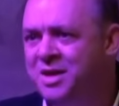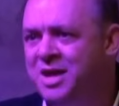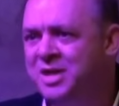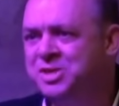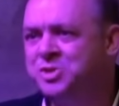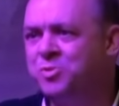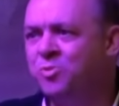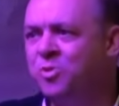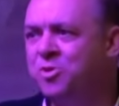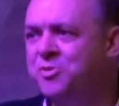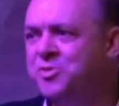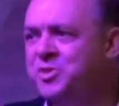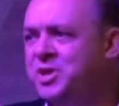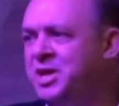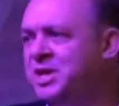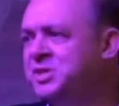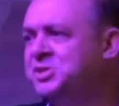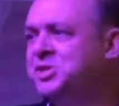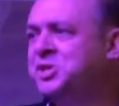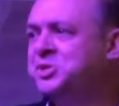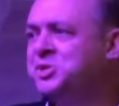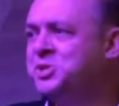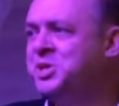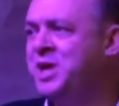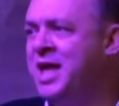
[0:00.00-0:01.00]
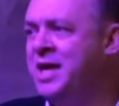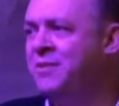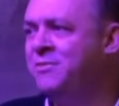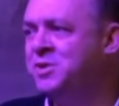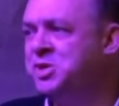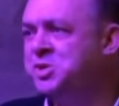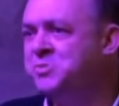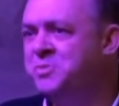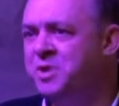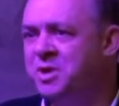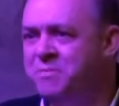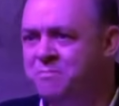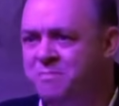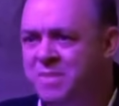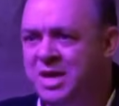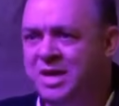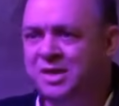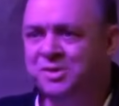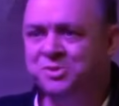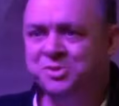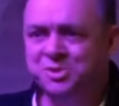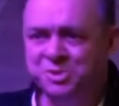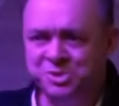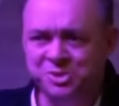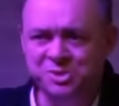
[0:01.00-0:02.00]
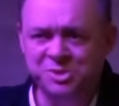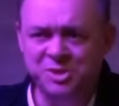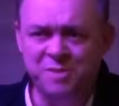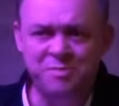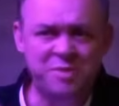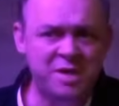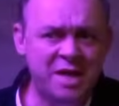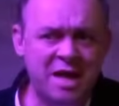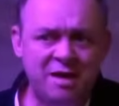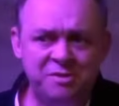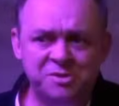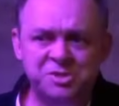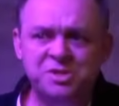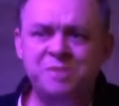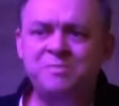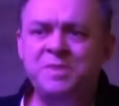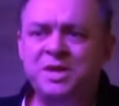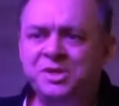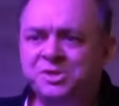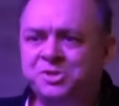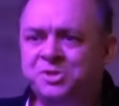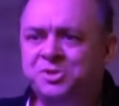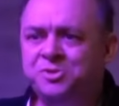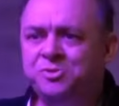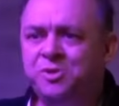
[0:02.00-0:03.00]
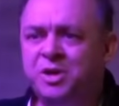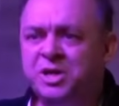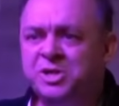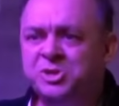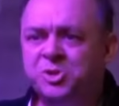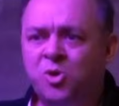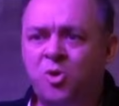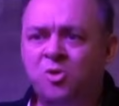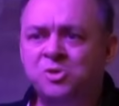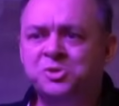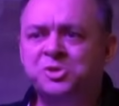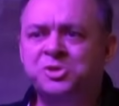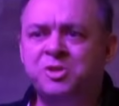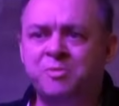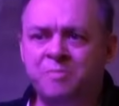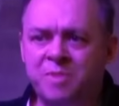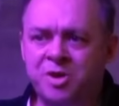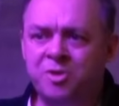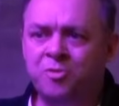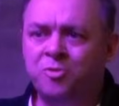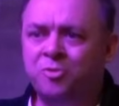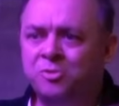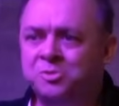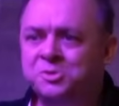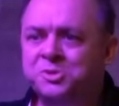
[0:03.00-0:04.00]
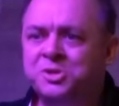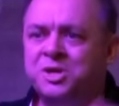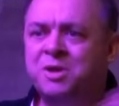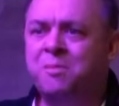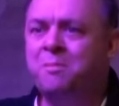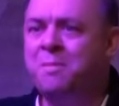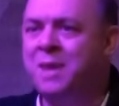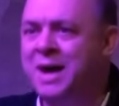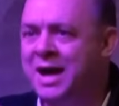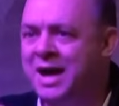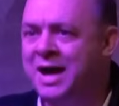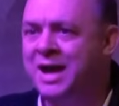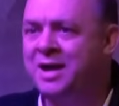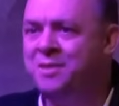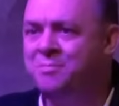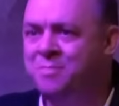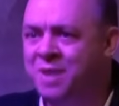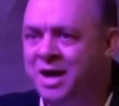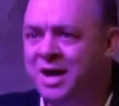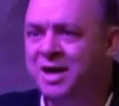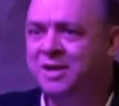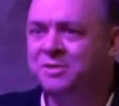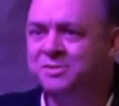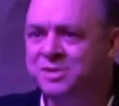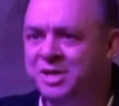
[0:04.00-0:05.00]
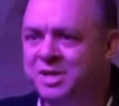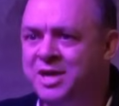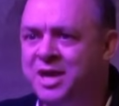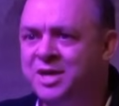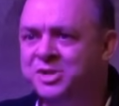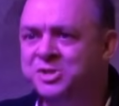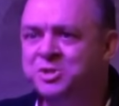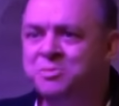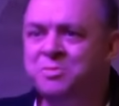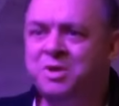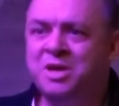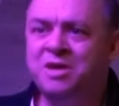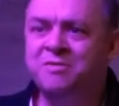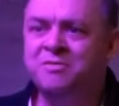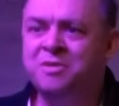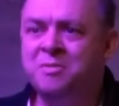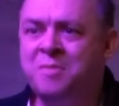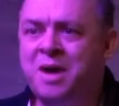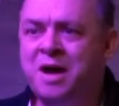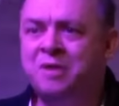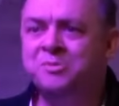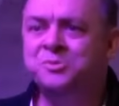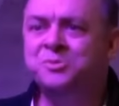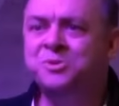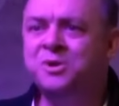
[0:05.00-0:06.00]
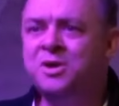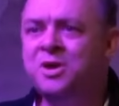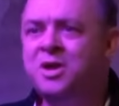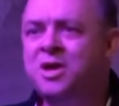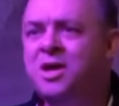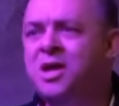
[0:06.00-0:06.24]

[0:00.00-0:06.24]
It's a word that exists in English, but it means something else. It means to exhaust the minerals in a mine by taking too many of them out.